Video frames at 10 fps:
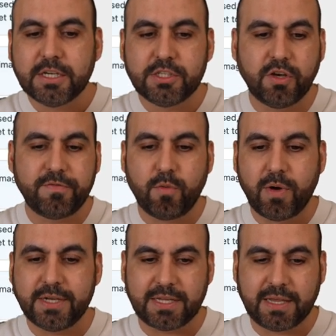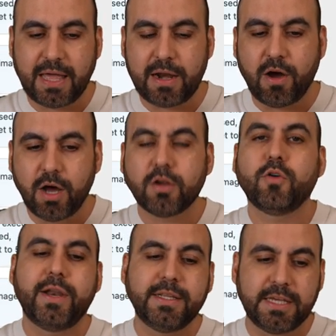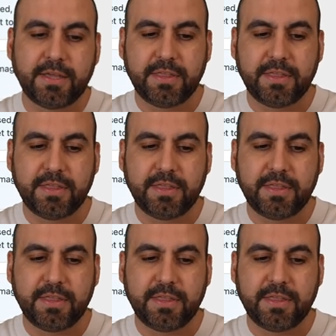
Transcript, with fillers: So if you want to select that on, go ahead and tick